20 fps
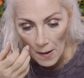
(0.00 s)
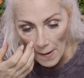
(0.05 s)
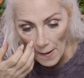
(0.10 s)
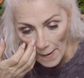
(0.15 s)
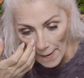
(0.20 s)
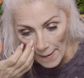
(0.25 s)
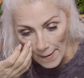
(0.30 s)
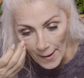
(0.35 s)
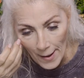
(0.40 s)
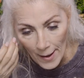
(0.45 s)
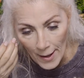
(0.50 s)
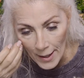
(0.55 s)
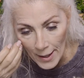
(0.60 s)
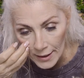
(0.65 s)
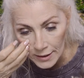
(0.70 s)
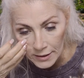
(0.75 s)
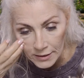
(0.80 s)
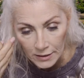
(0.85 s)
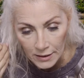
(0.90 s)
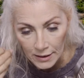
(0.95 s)

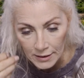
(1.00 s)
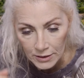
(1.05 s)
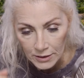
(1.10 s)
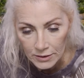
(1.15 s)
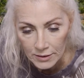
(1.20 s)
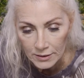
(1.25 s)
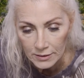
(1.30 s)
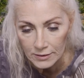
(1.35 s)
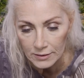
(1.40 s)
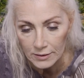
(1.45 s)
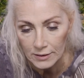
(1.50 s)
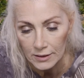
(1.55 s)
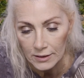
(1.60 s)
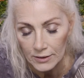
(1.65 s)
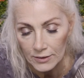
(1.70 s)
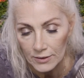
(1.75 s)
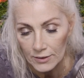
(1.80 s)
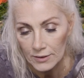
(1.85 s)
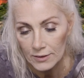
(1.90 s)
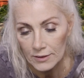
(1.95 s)
and I just
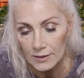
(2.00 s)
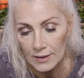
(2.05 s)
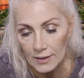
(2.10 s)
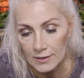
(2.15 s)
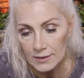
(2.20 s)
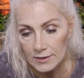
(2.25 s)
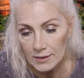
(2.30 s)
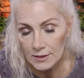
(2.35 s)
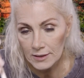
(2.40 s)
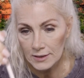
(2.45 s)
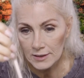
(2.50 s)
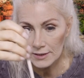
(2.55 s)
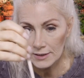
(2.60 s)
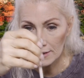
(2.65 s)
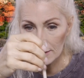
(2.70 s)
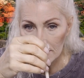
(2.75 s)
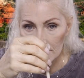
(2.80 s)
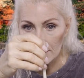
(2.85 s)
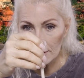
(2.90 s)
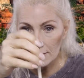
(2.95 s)
there and see this
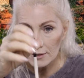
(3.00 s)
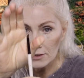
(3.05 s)
is the